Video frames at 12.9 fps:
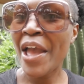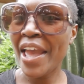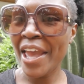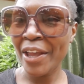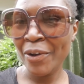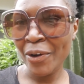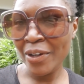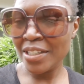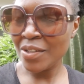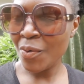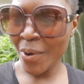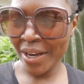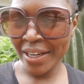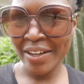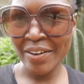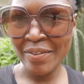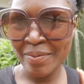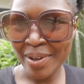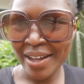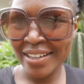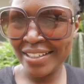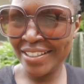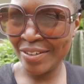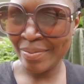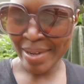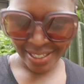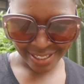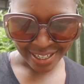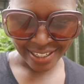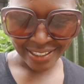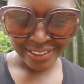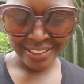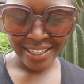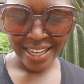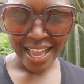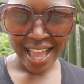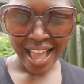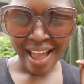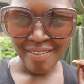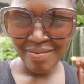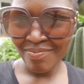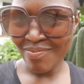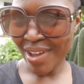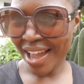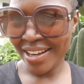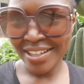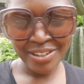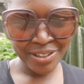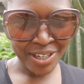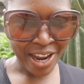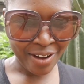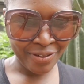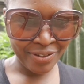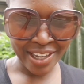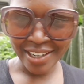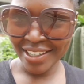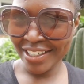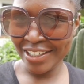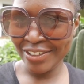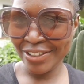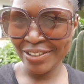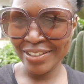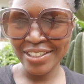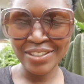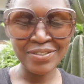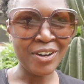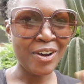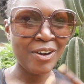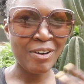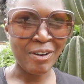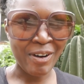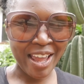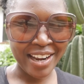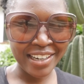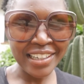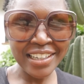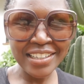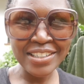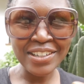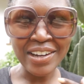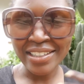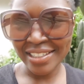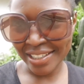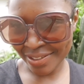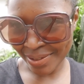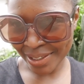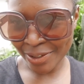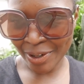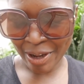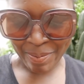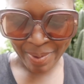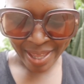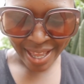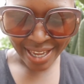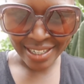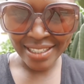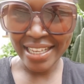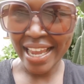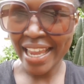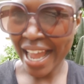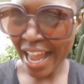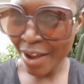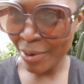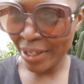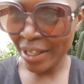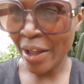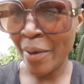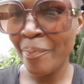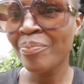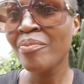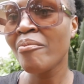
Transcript: hey girls, welcome back to my channel. I did not have any intro to this vlog or ending, so I just want to come here and say hi, welcome.